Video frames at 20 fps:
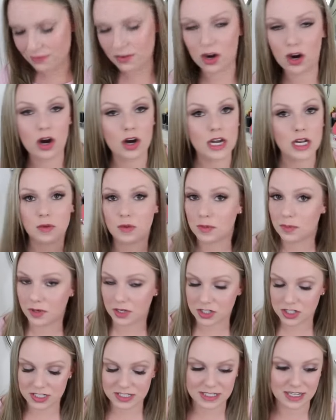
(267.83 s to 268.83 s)
I've already
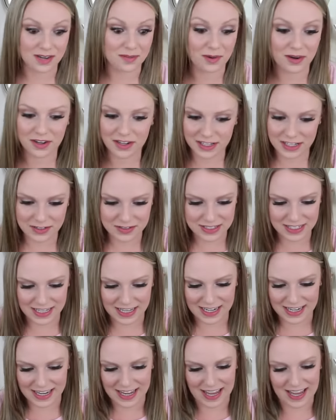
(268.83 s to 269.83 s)
repurchased it. I'm already using
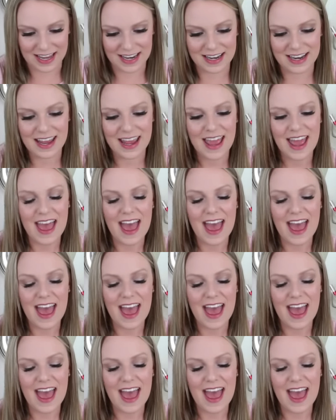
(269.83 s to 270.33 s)
it again.